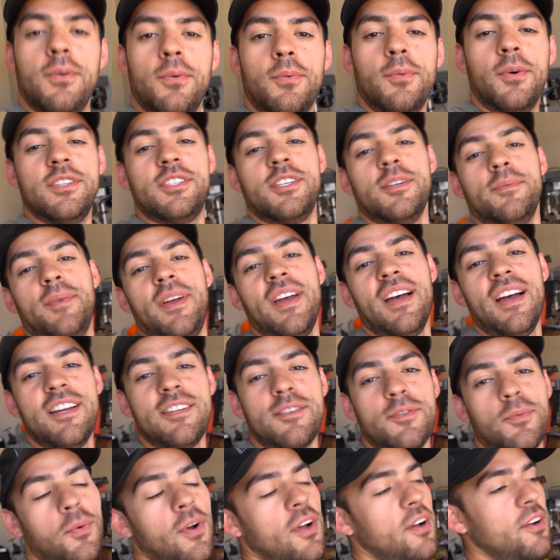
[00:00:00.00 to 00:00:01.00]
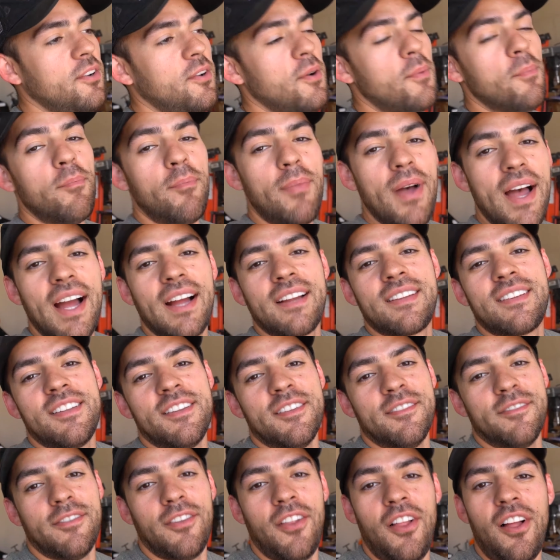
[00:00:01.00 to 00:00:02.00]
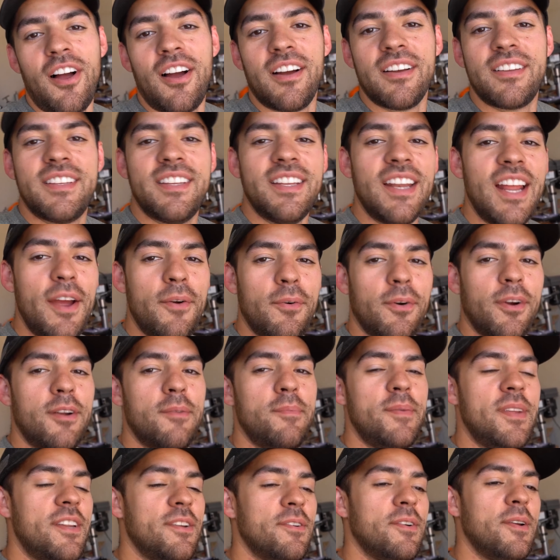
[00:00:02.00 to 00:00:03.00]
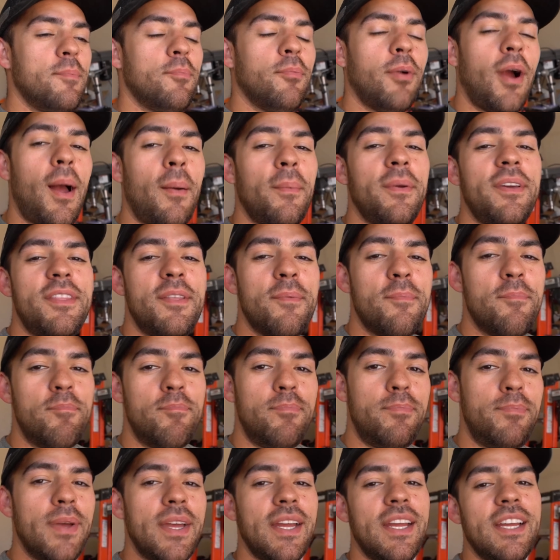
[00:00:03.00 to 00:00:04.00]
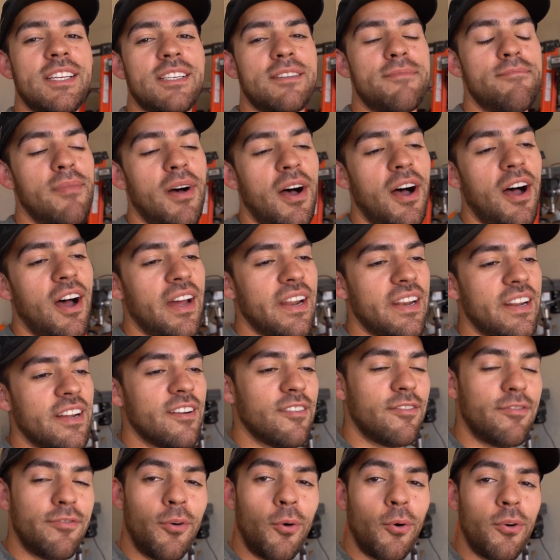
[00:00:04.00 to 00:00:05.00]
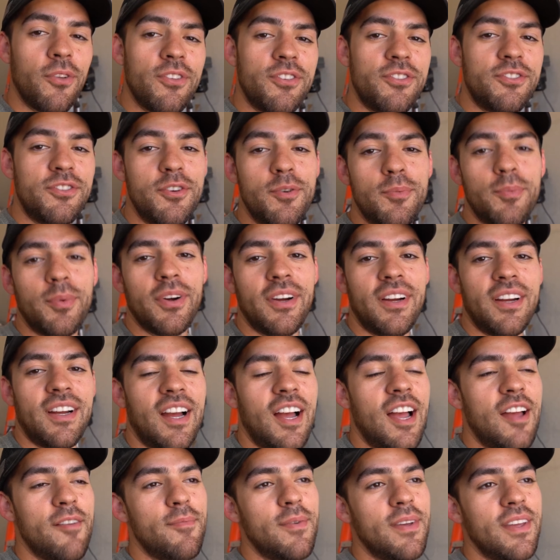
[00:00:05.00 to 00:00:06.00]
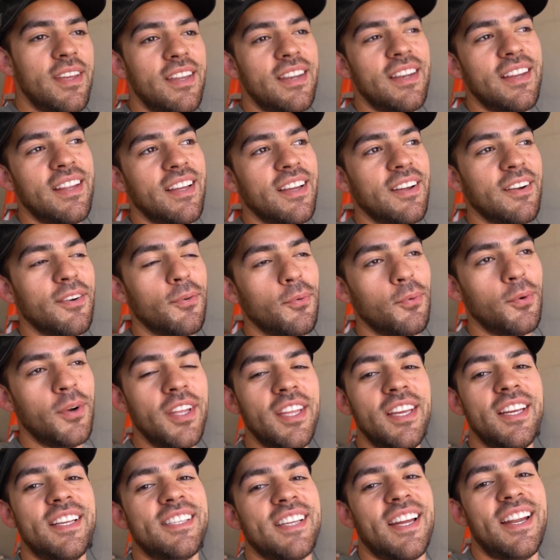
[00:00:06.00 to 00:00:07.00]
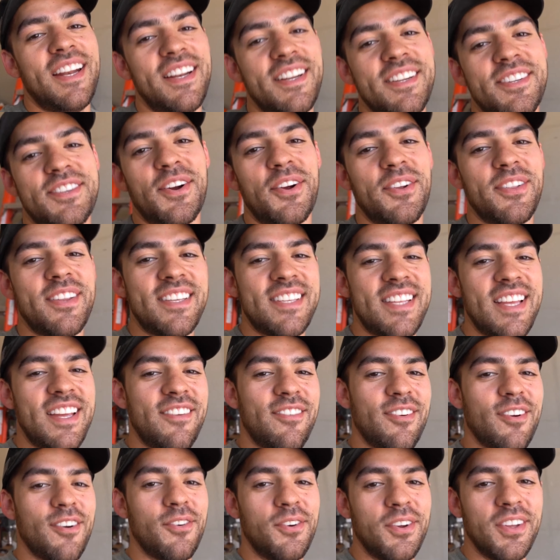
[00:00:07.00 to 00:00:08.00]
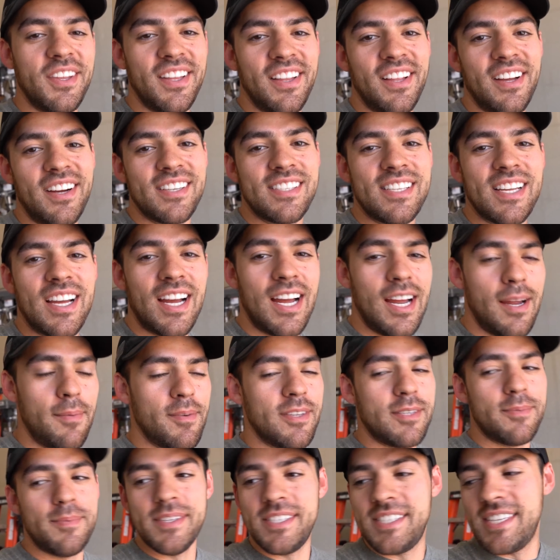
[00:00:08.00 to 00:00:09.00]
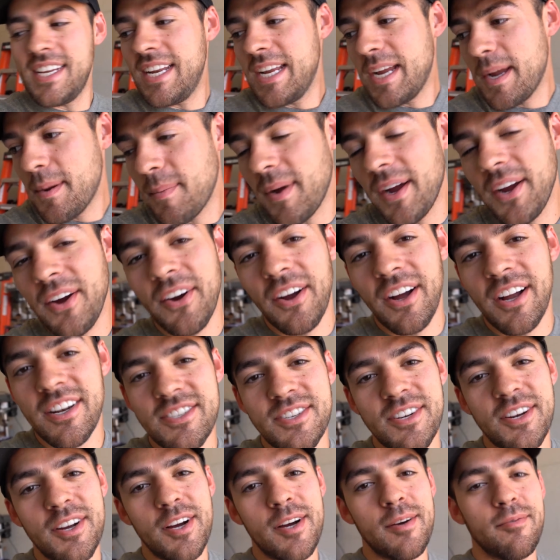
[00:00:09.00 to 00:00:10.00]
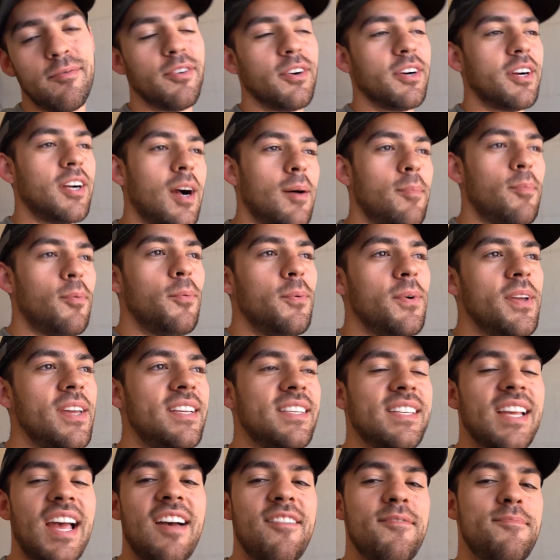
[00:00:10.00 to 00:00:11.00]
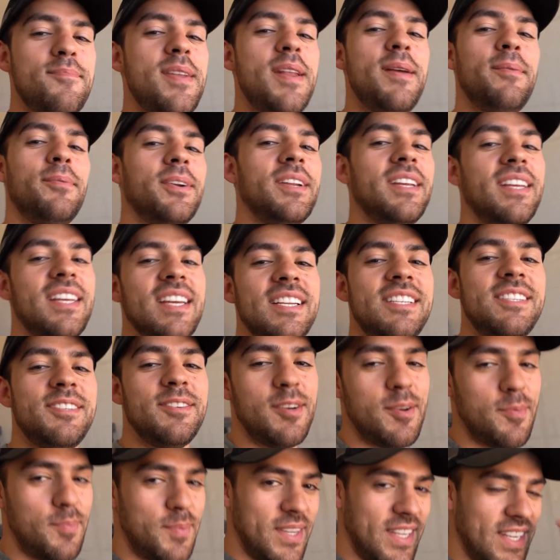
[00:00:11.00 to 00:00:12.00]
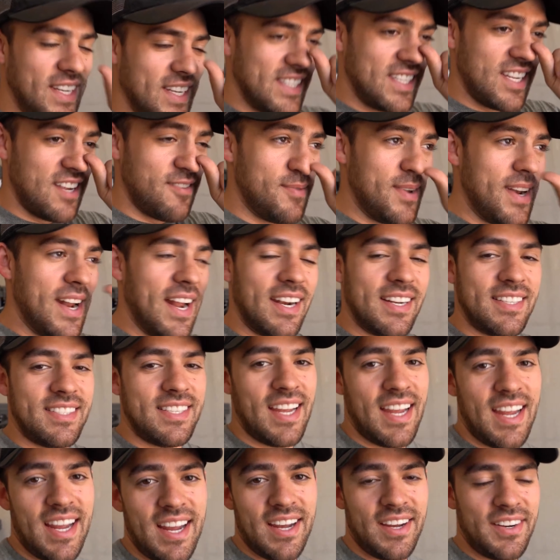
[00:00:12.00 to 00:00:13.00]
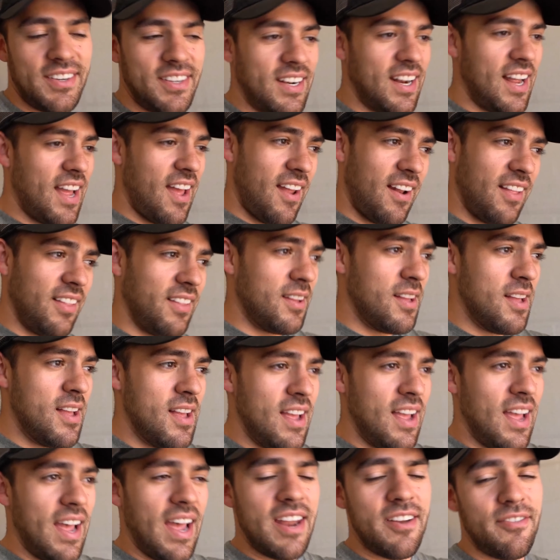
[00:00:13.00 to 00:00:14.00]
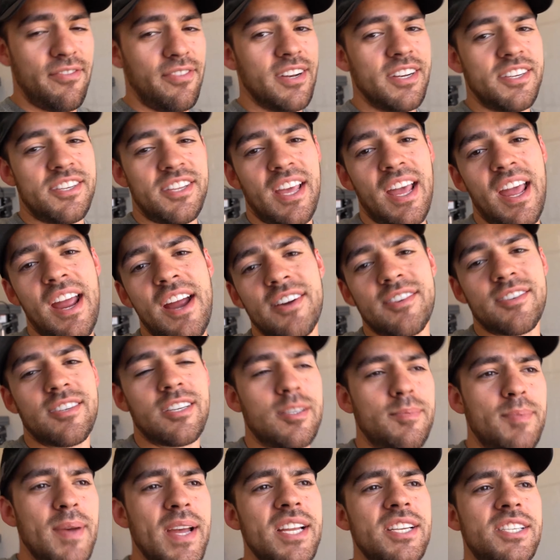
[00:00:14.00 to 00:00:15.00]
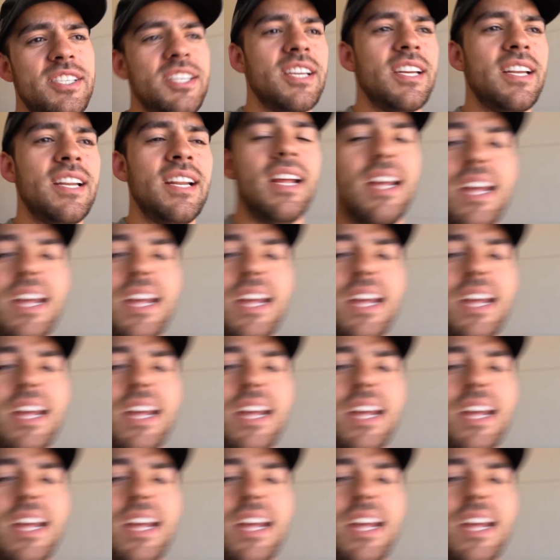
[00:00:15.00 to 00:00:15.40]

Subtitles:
What's up guys, welcome back to the vlog. Today we're going to be doing probably the biggest mod for the Supra. I've been really excited to start this thing for a really long time. It's been sitting in my garage at home for a couple weeks. I haven't been able to get to it because I've been out of town and I had to finish the air suspension,